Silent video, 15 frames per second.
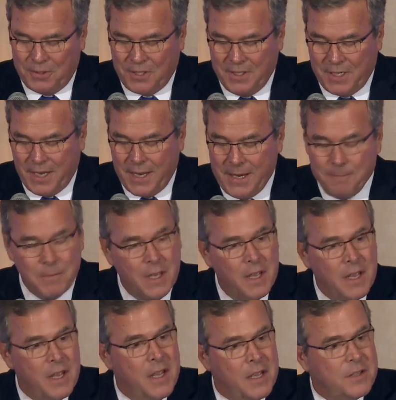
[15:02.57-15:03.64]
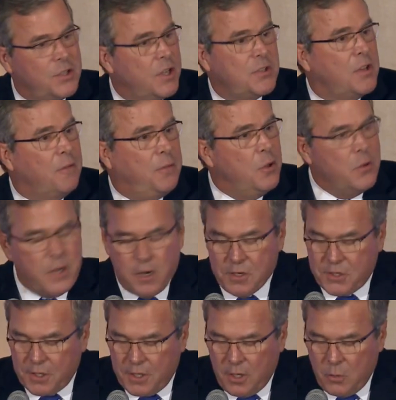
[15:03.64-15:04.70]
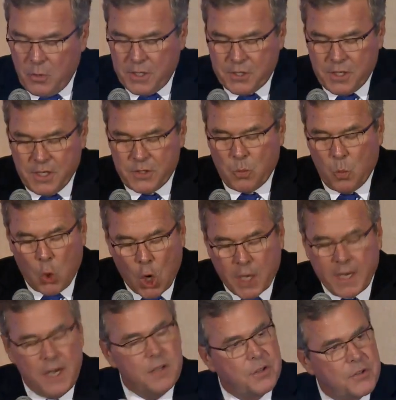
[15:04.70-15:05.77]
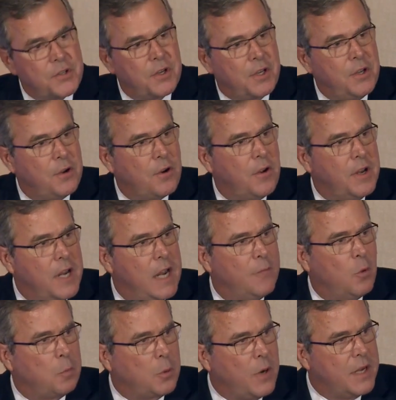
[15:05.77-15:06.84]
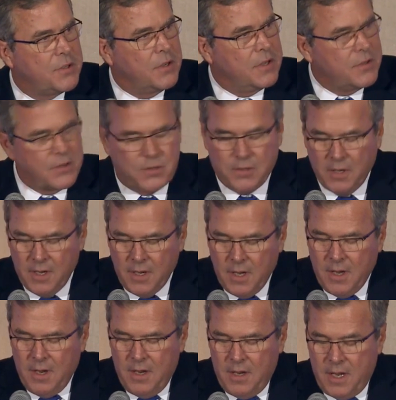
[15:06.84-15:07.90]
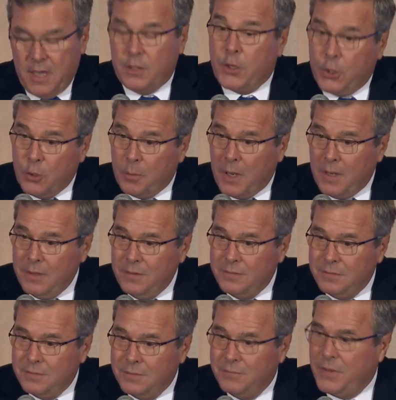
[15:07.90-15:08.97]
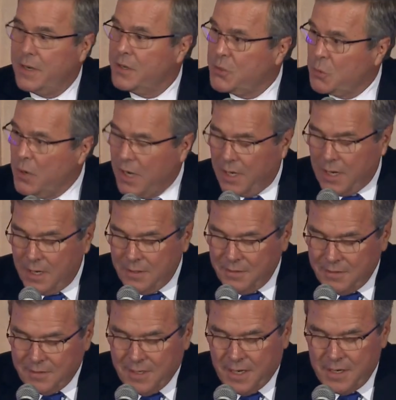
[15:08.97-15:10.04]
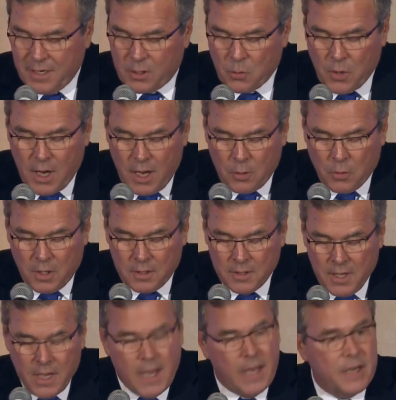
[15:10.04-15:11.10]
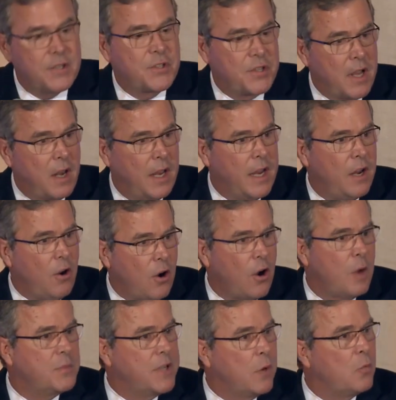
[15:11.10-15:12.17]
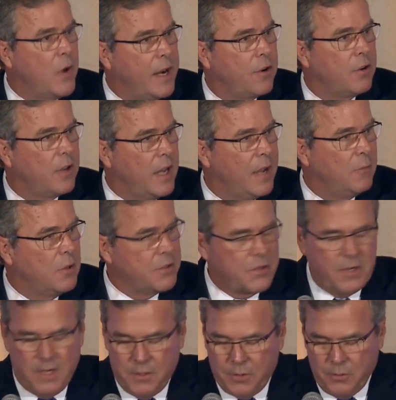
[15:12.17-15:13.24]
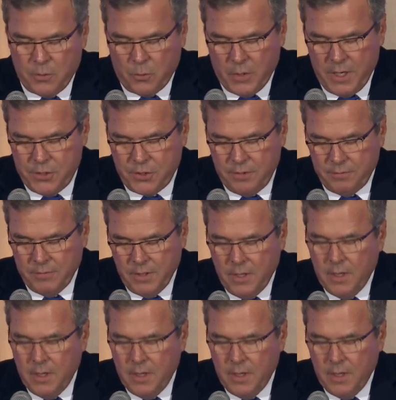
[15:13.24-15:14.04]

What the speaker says: today, just a few years ago, which is working to secure a naval presence in Cuba, Venezuela, and Nicaragua, and is selling arms at record levels into the region.